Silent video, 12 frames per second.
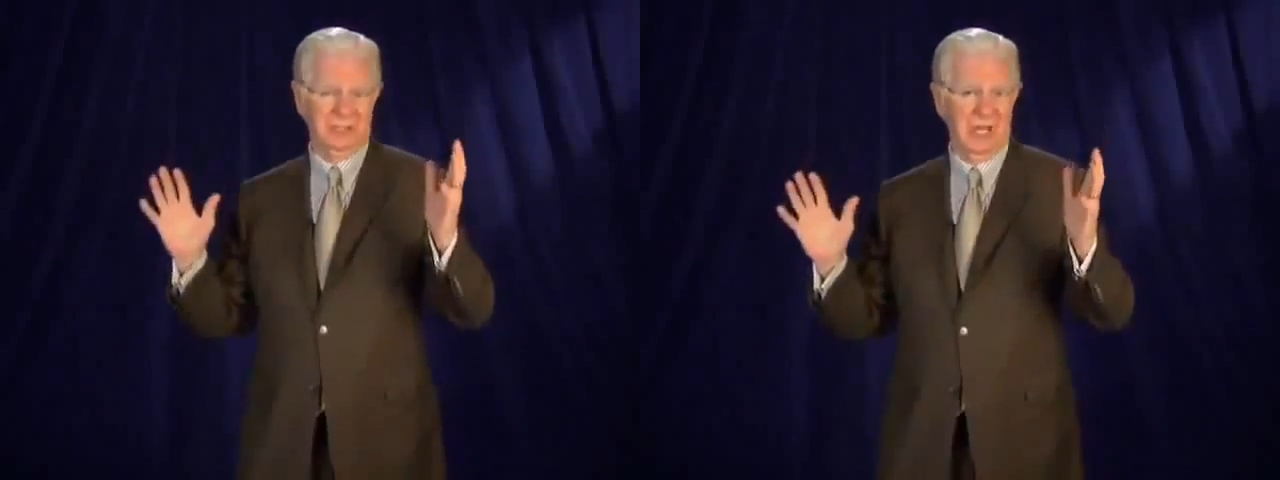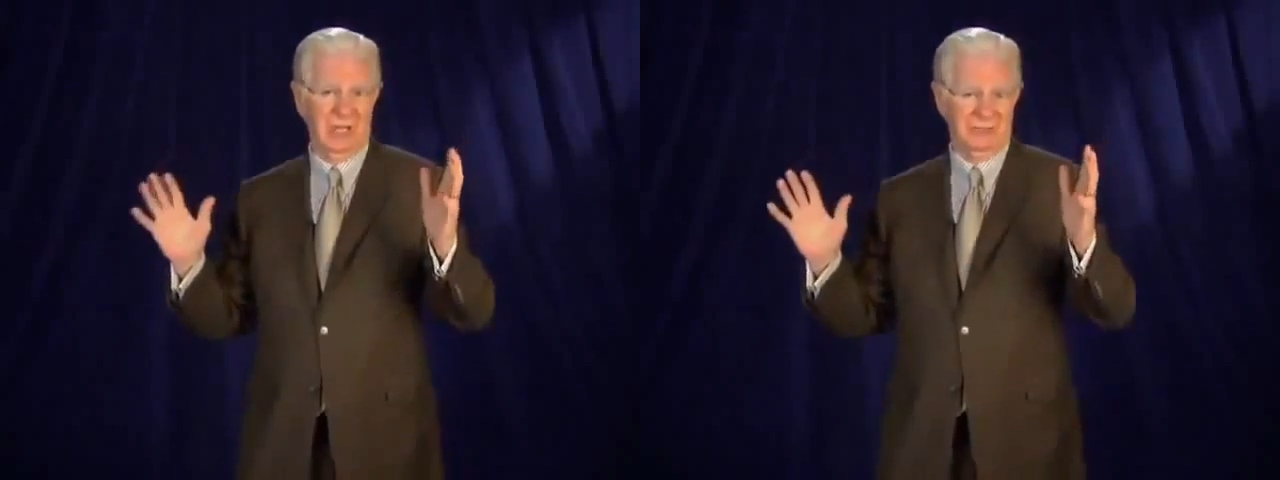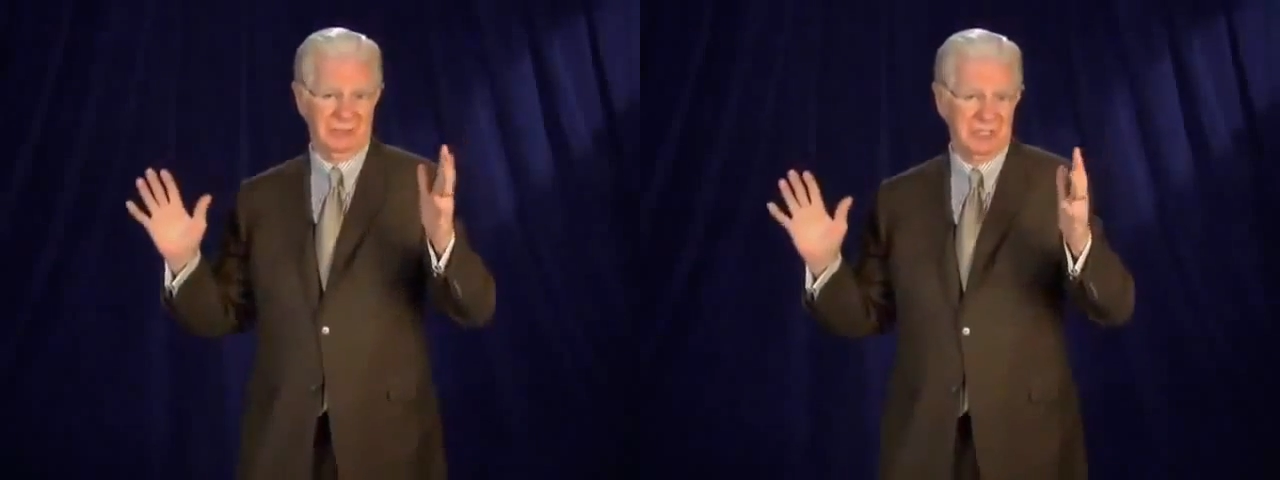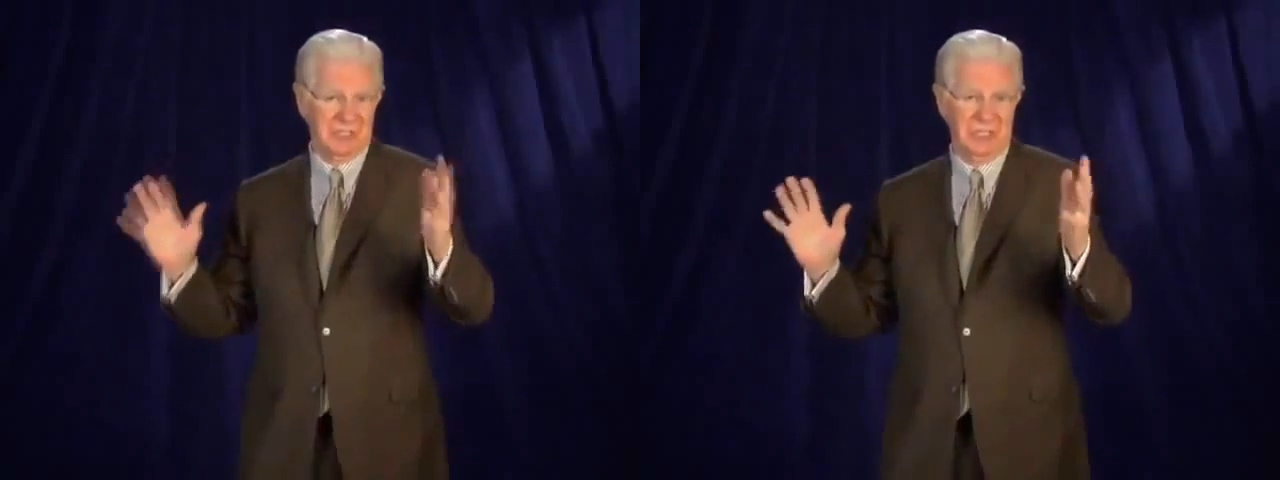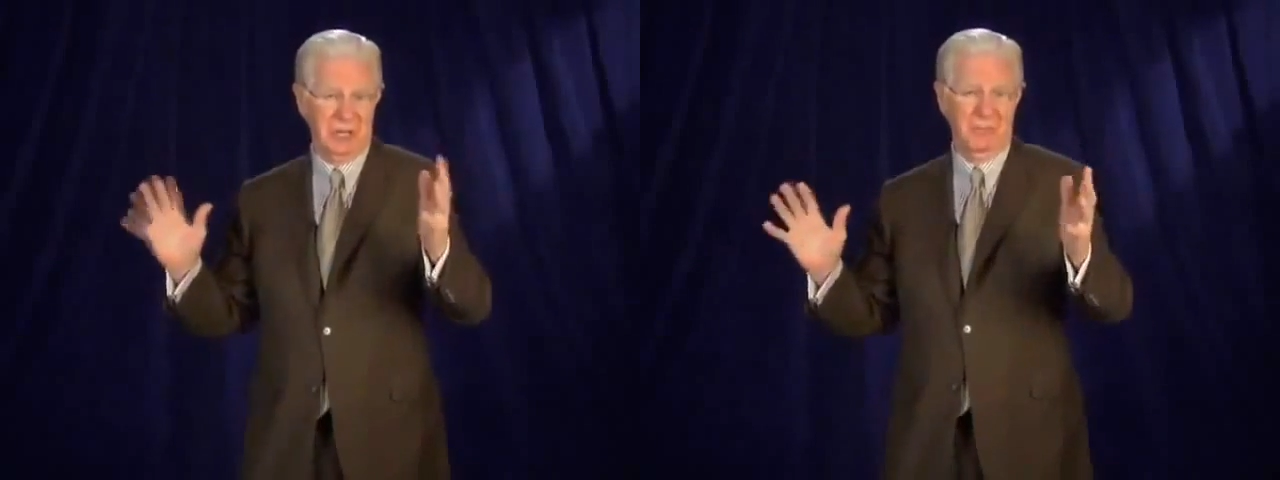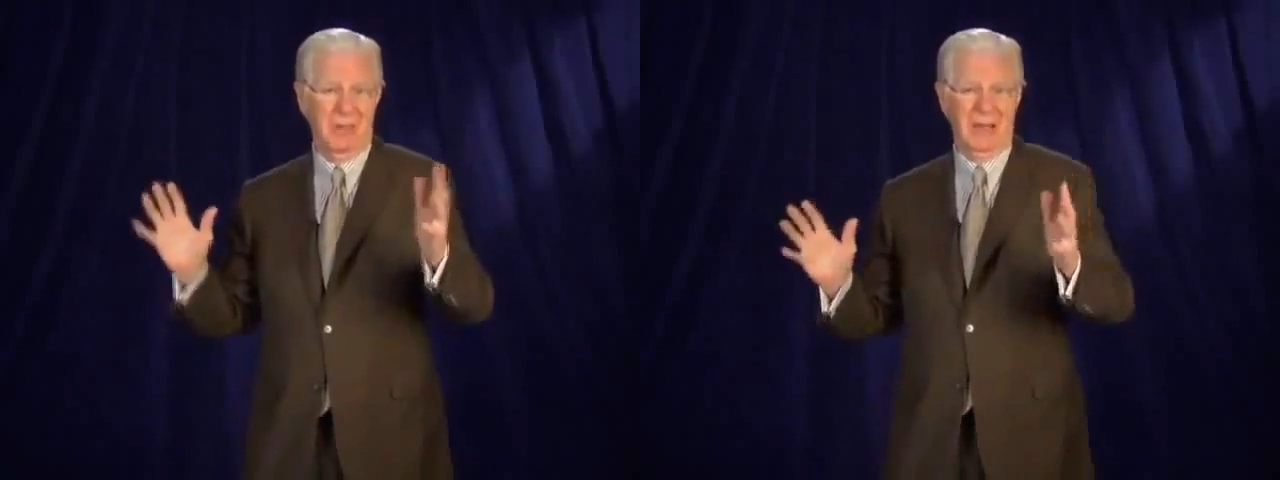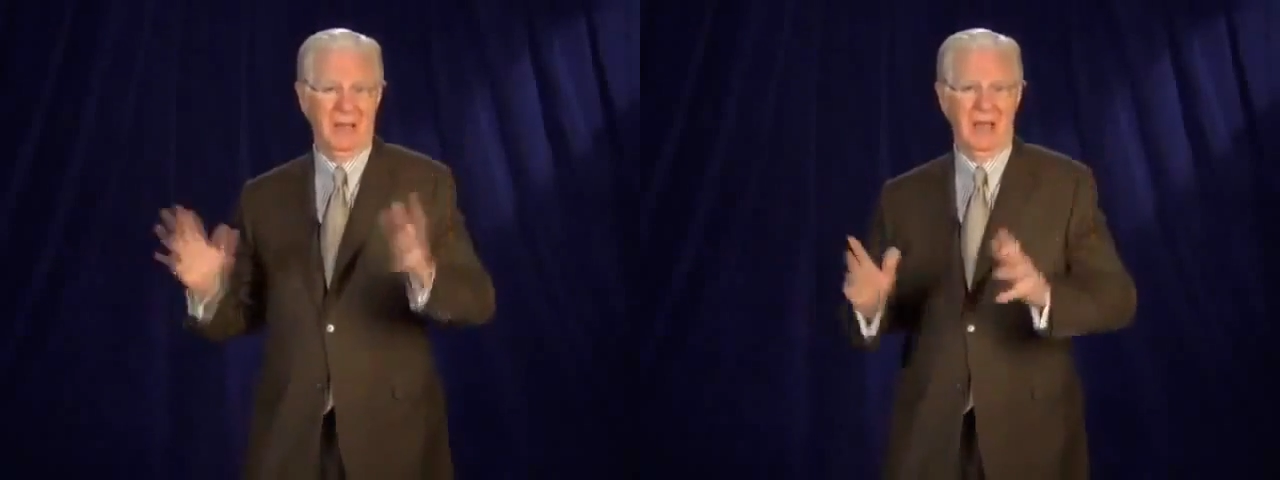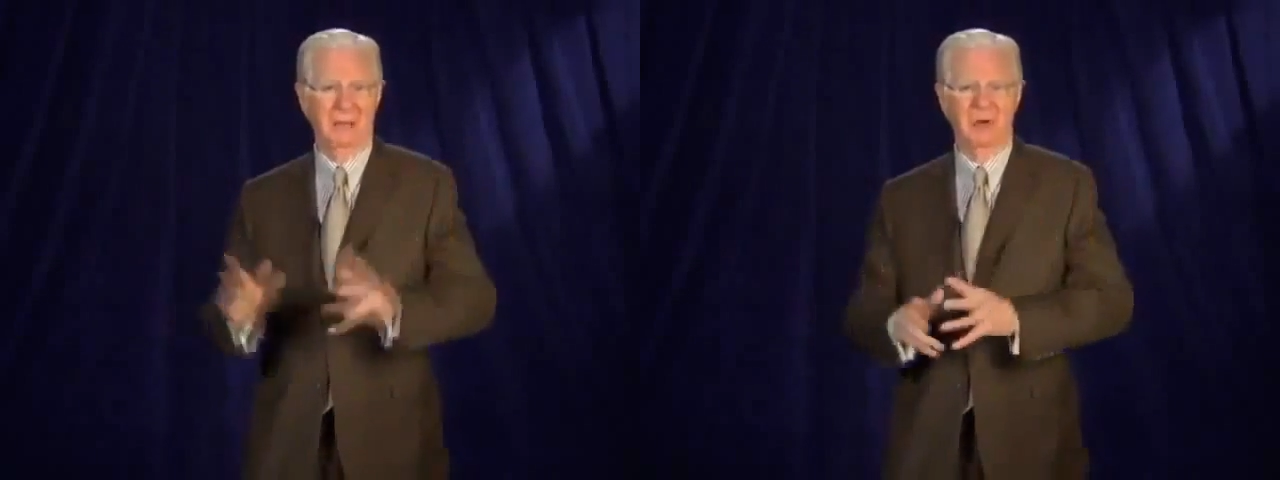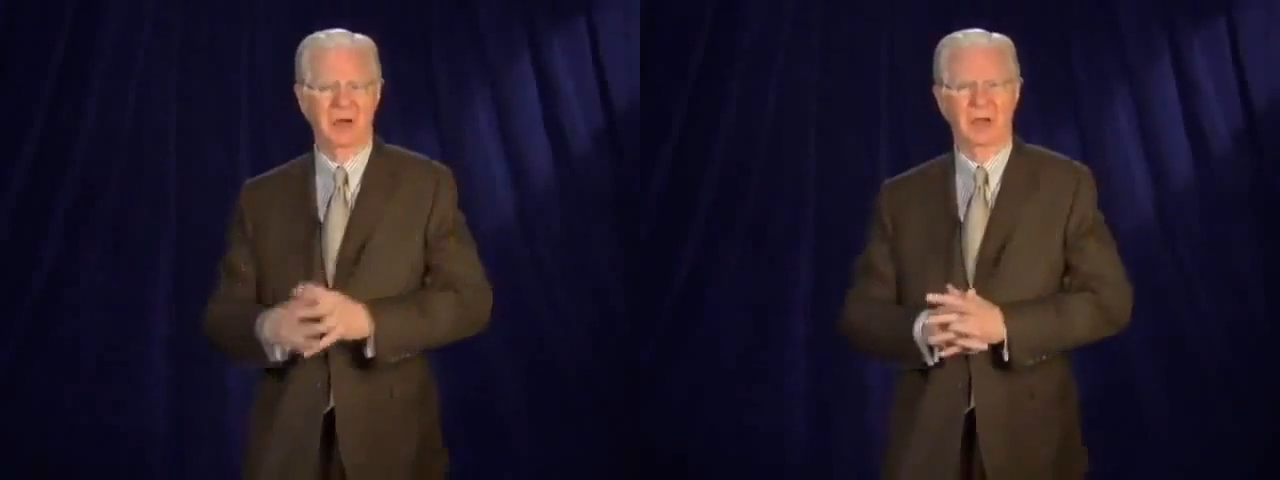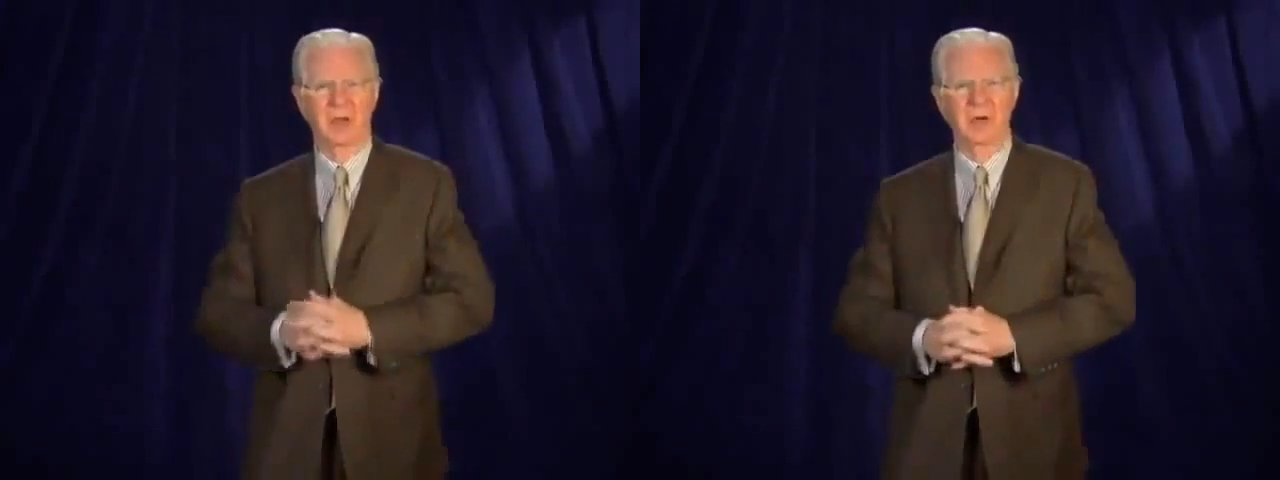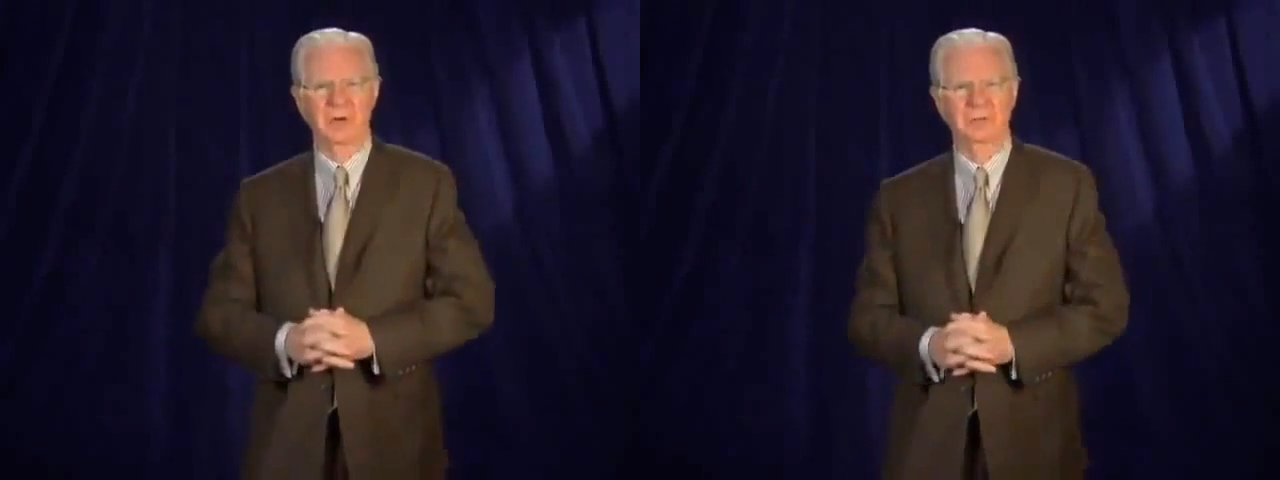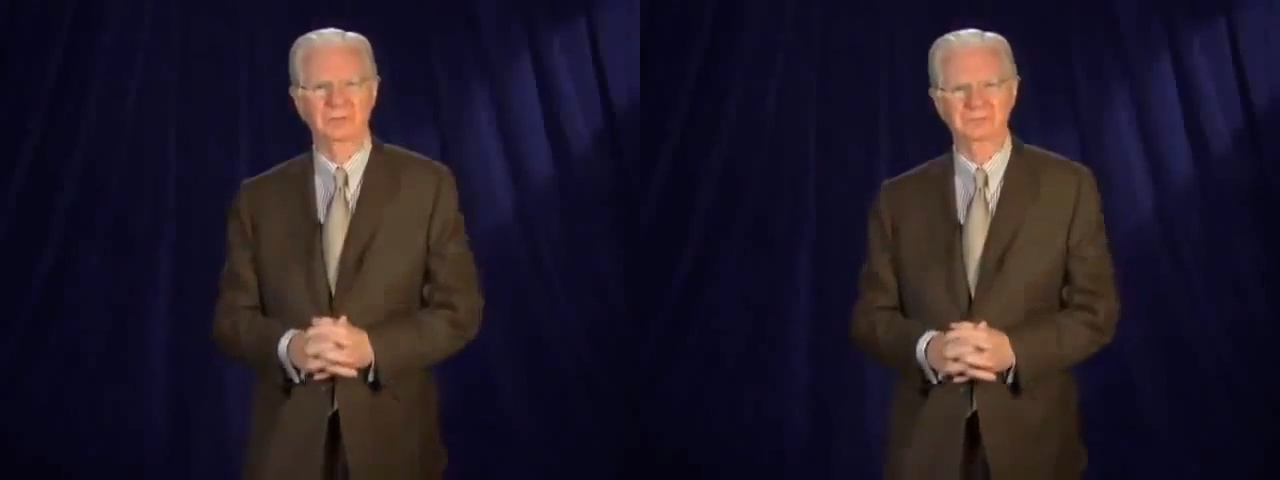shelves just in my library
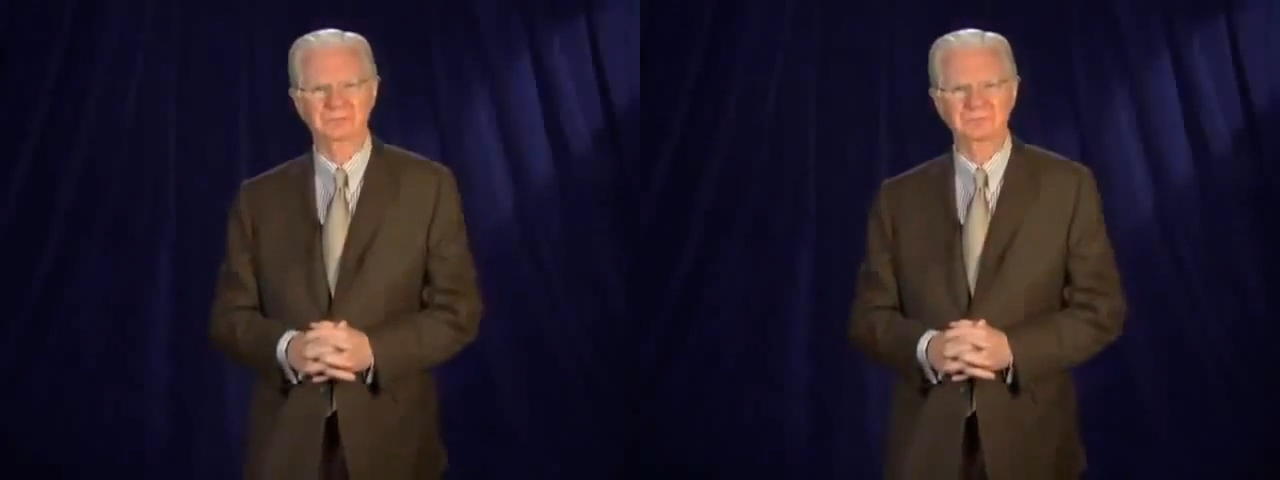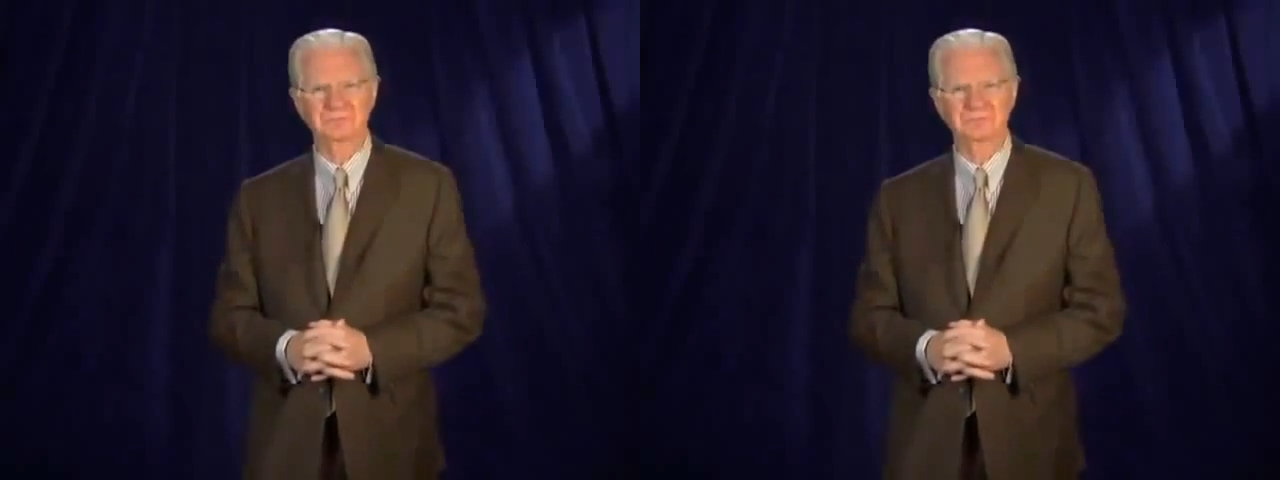alone.